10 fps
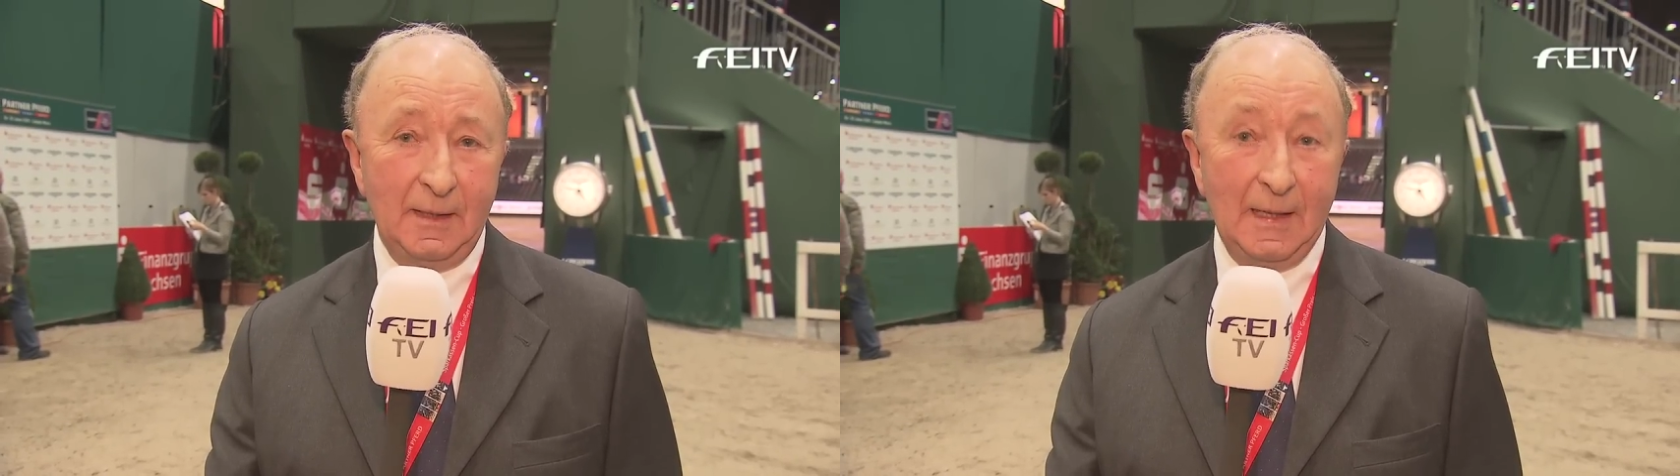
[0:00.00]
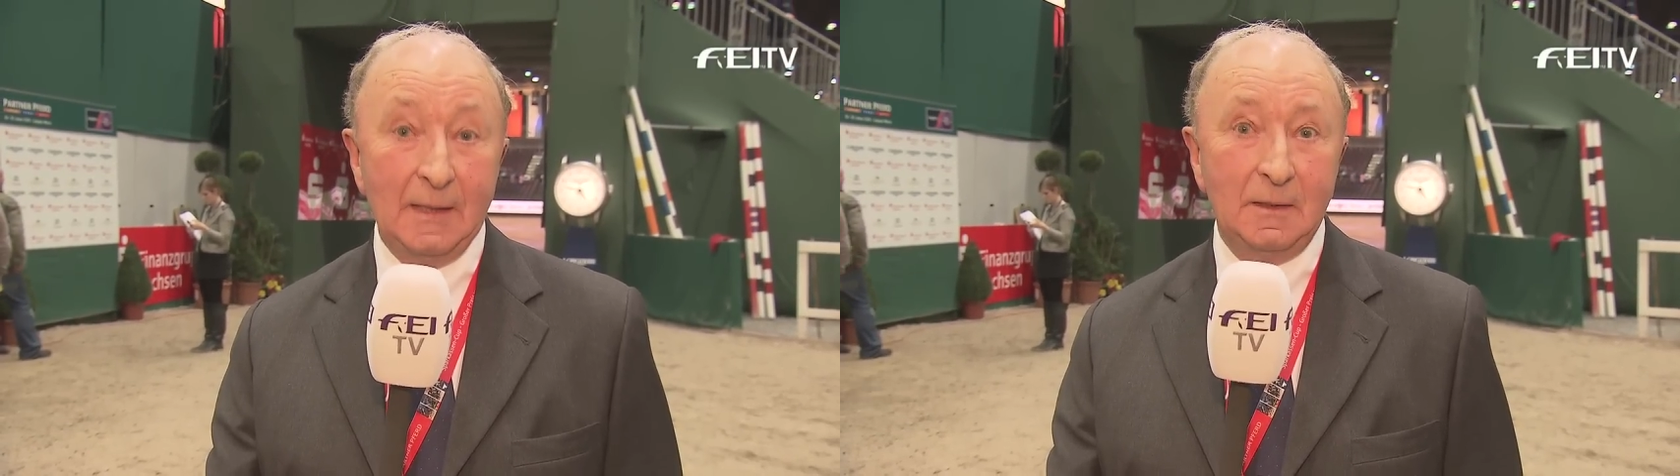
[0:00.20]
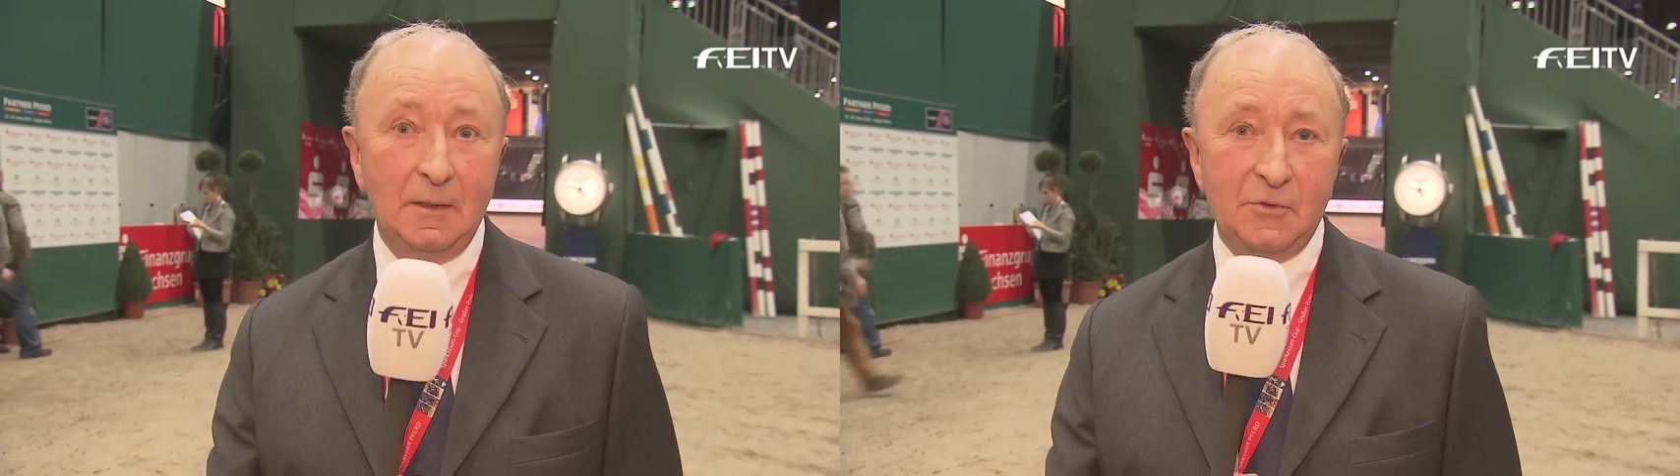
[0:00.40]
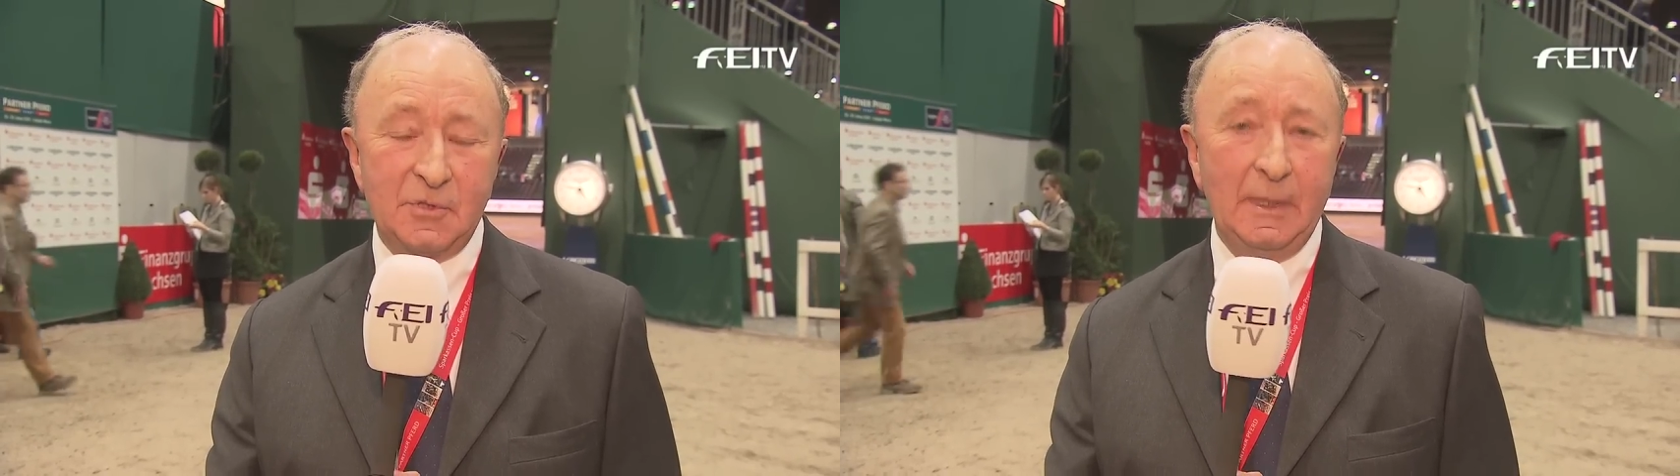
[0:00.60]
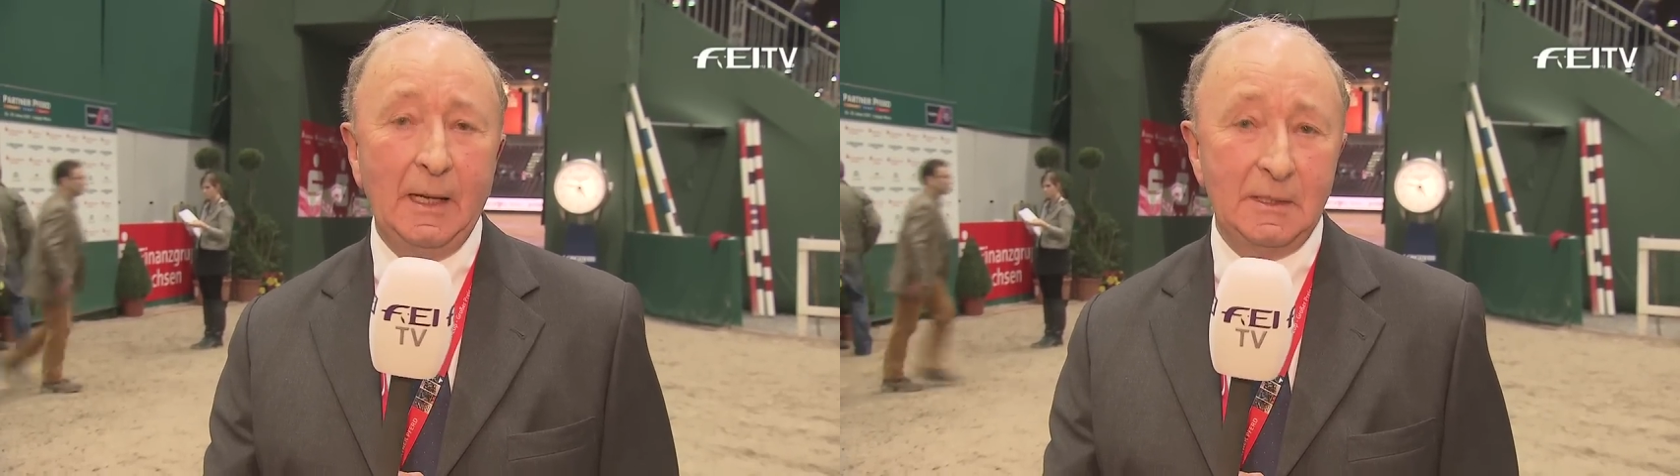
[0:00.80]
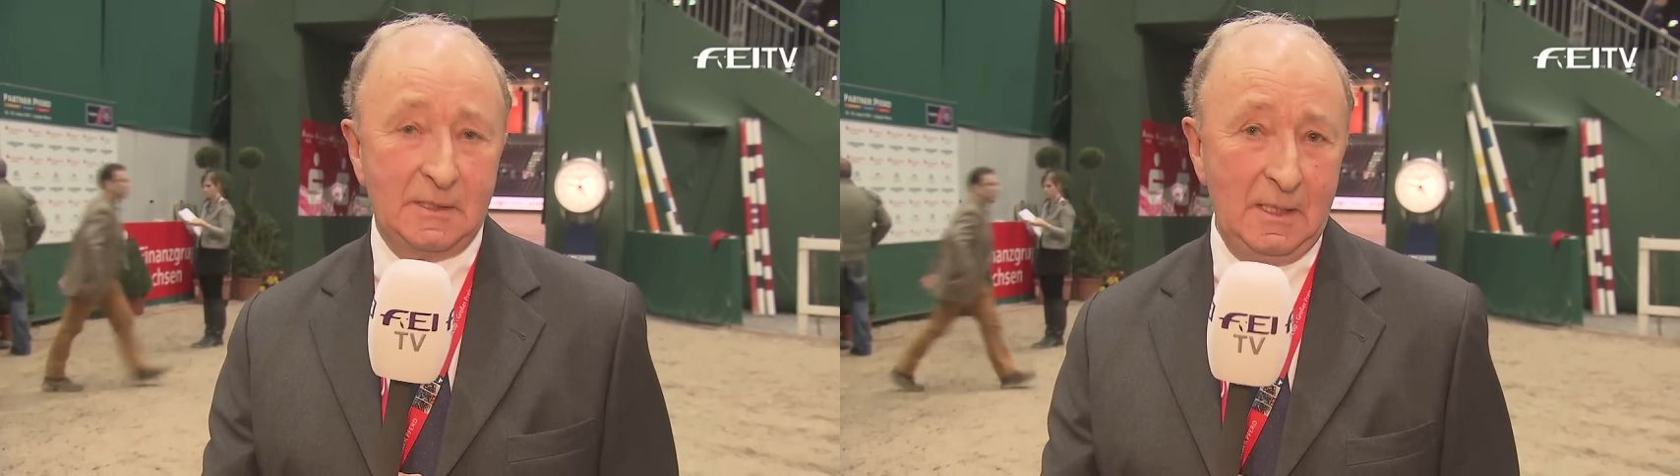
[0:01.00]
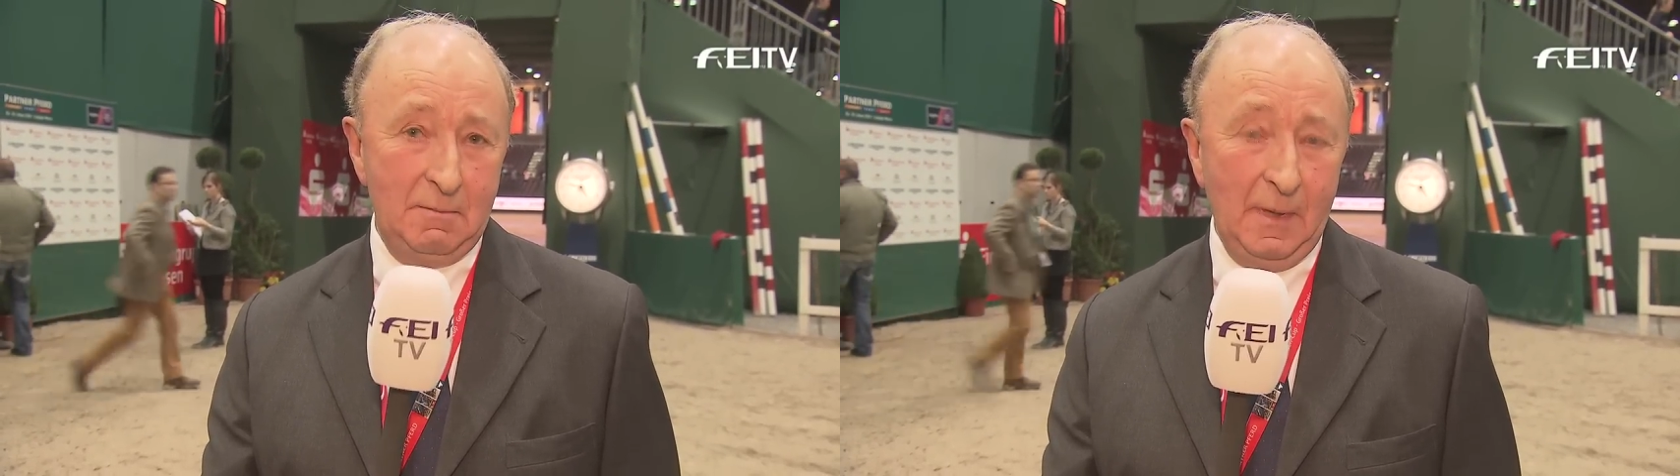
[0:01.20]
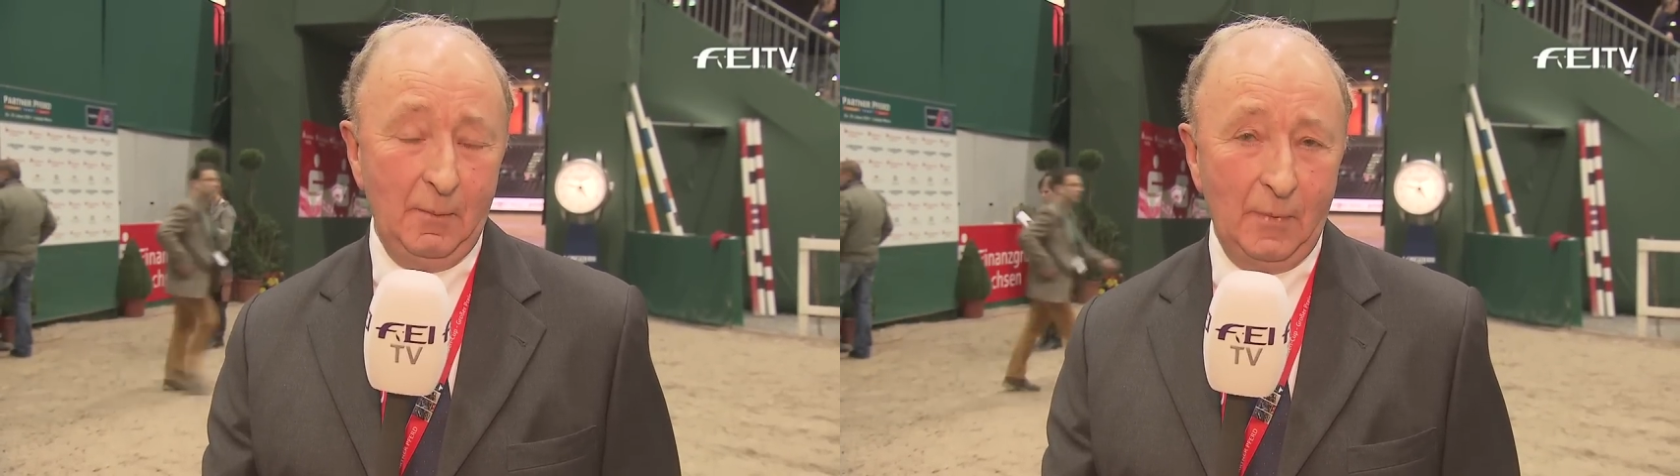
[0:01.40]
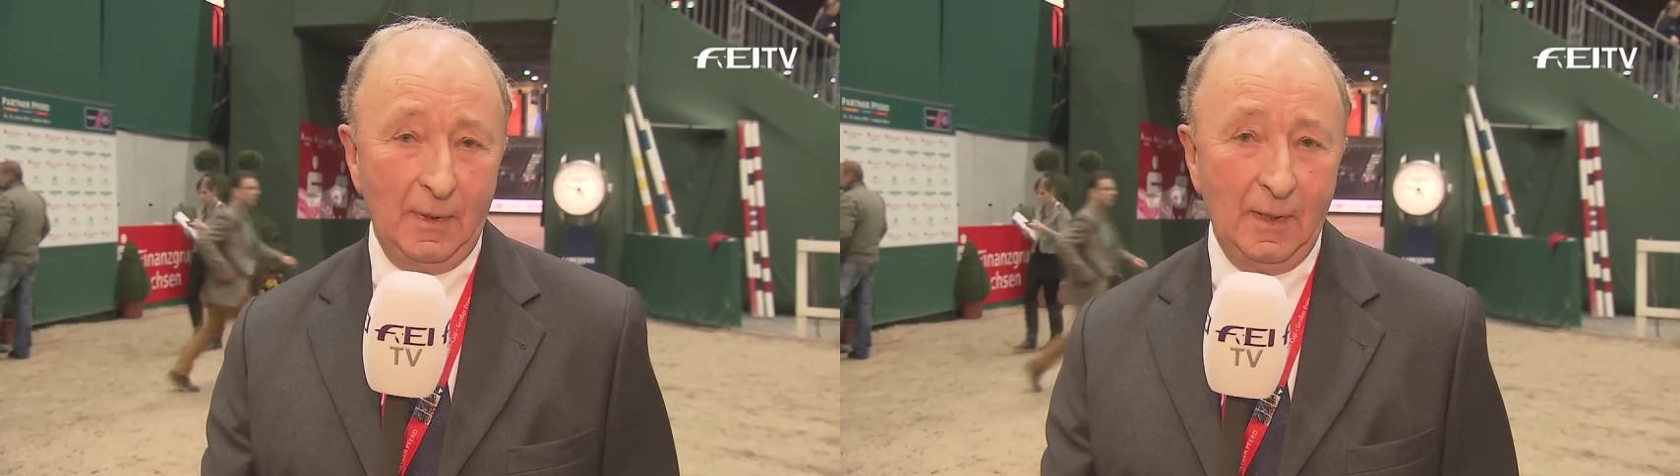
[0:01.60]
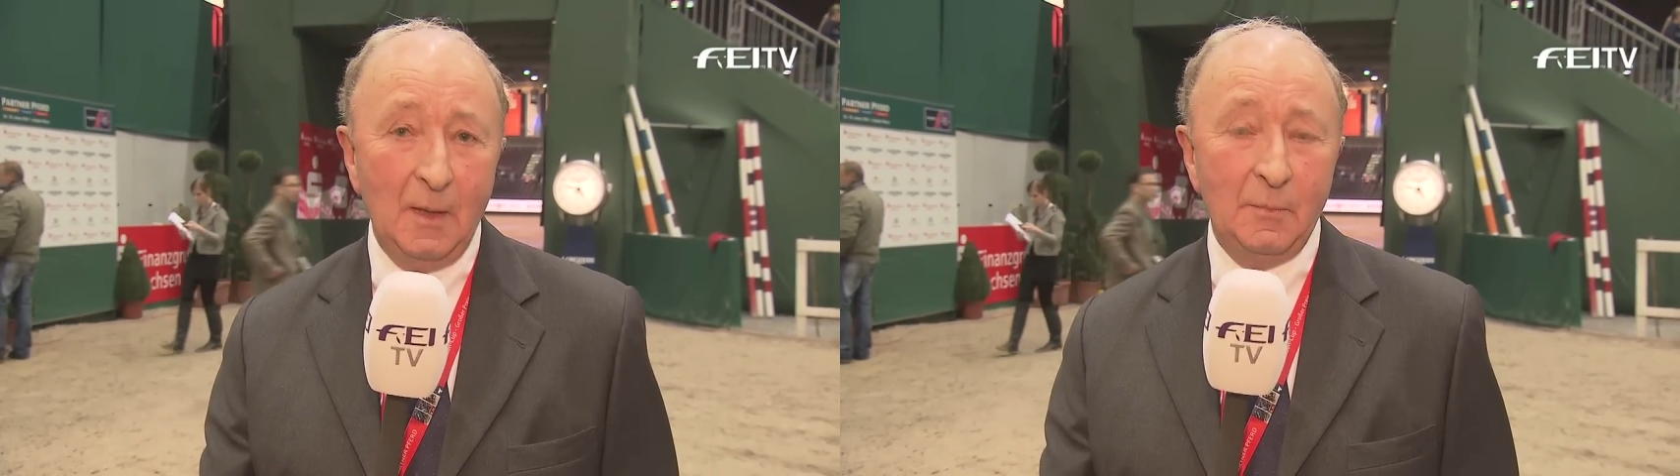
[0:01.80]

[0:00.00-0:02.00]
and countryman and team member,